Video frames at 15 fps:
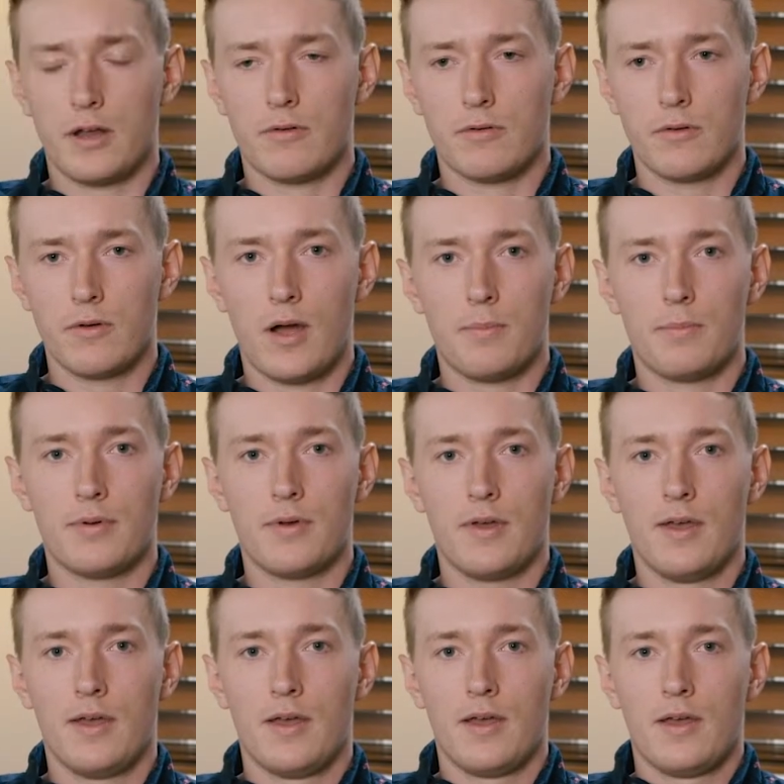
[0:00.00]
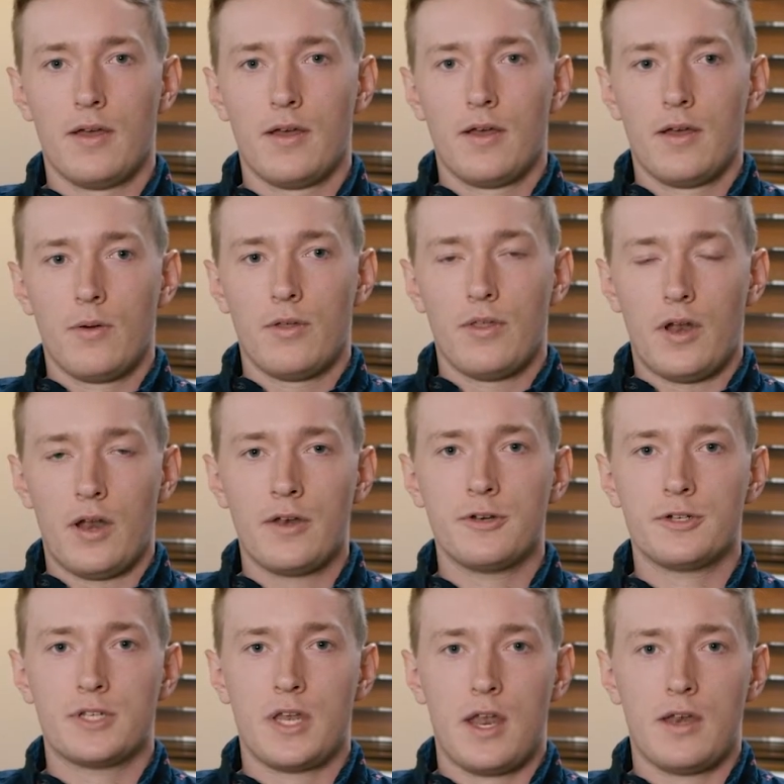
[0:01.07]
I grew up with an
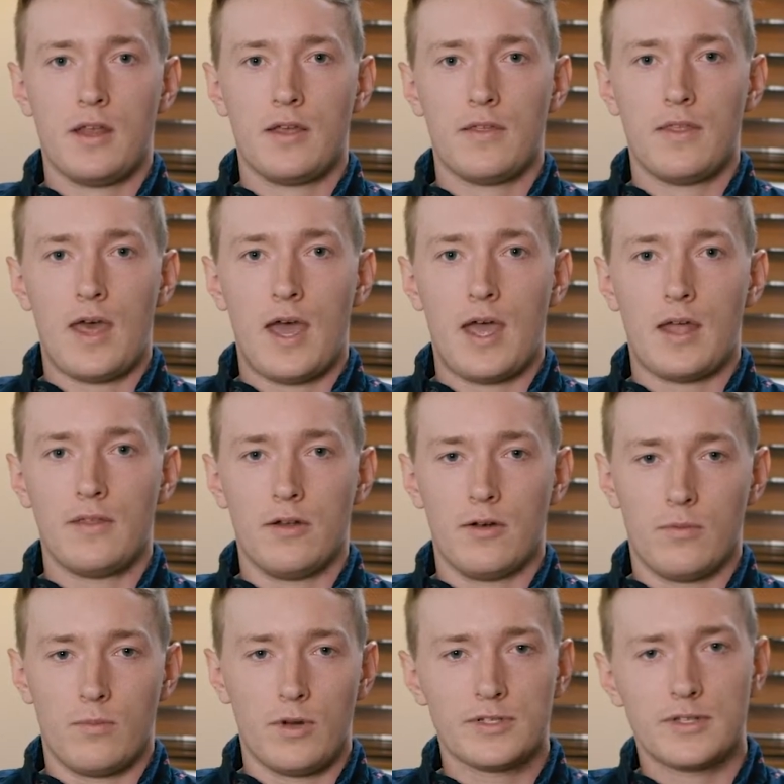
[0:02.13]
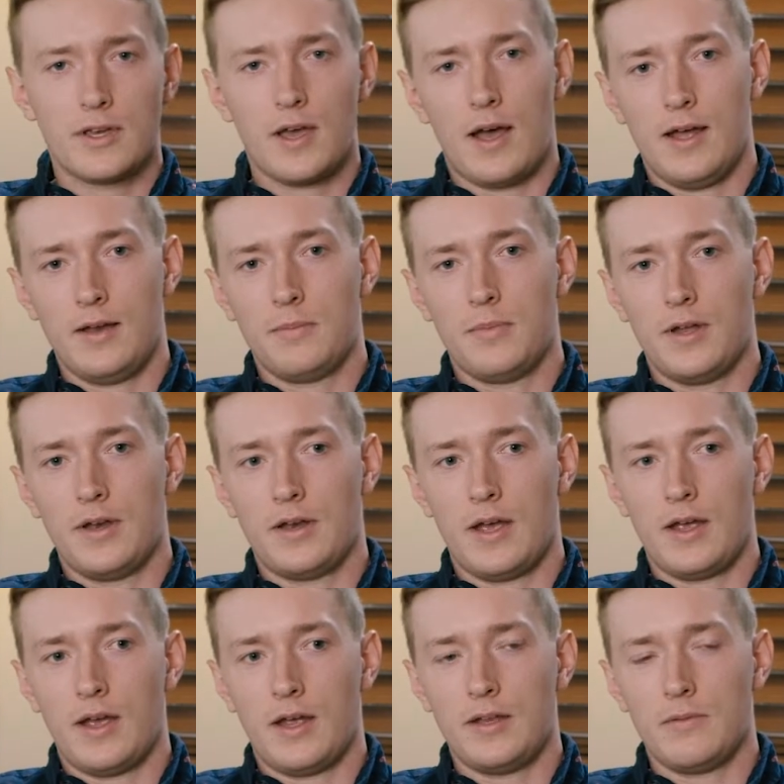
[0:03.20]
understanding that there was a God, but
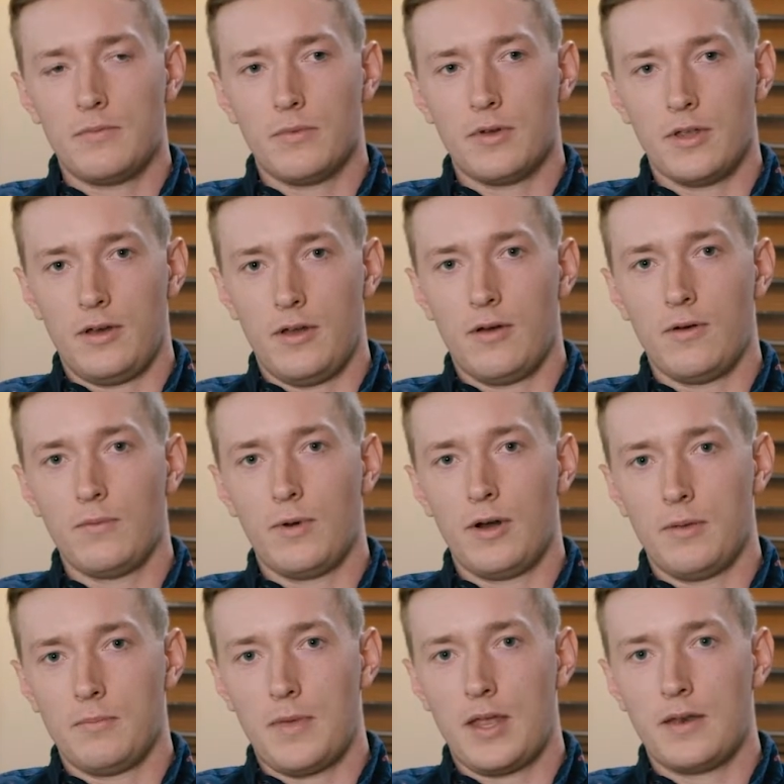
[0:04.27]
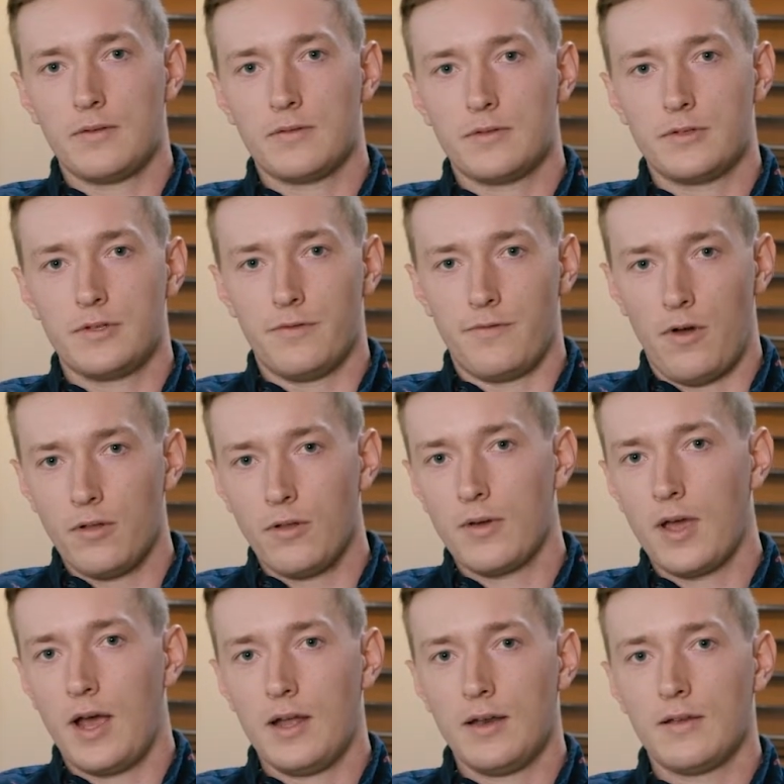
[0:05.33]
I didn't really know what it meant to follow
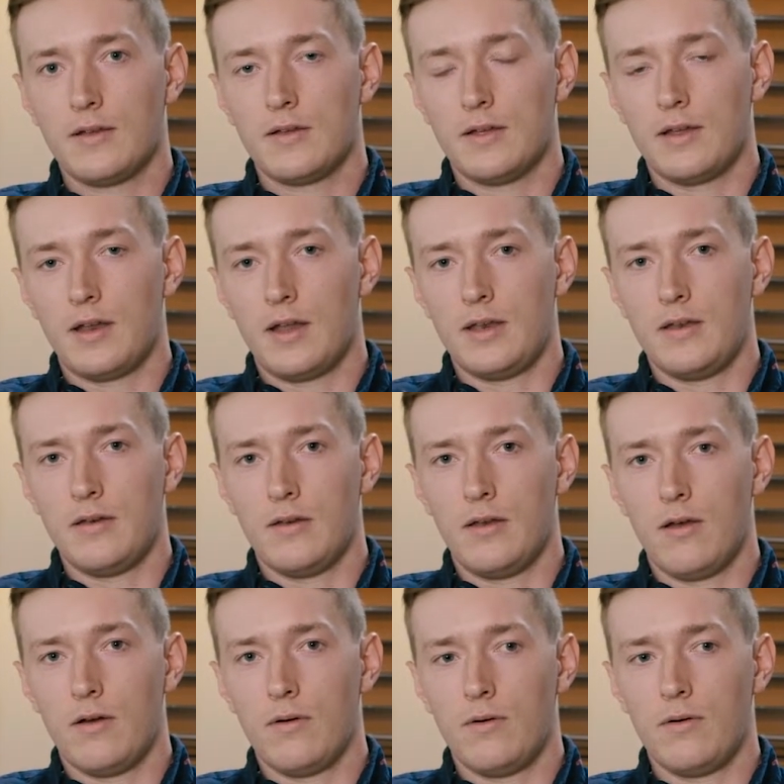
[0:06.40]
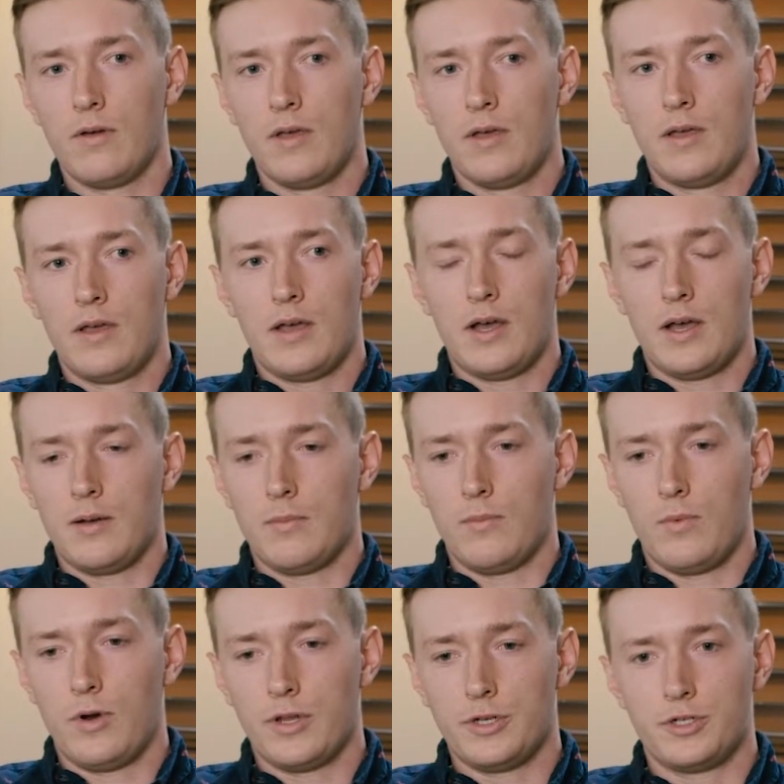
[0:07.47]
God, and I didn't know
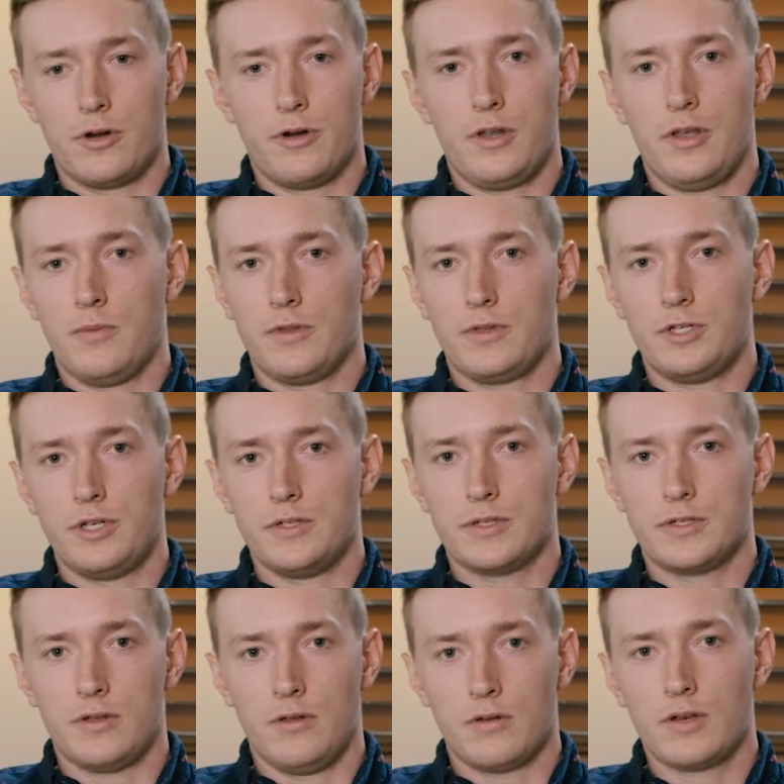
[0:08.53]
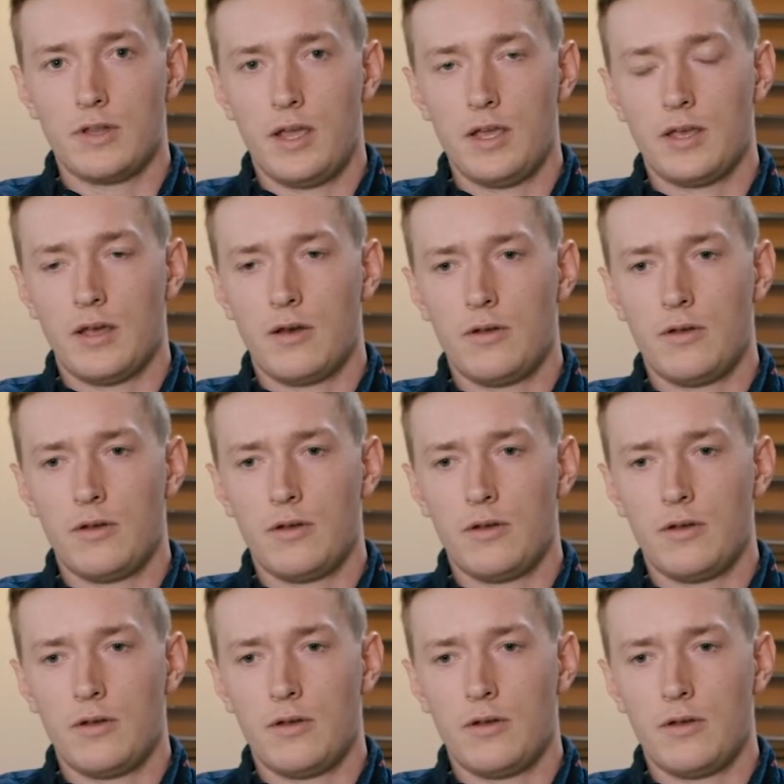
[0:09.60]
what a journey with Jesus looked like at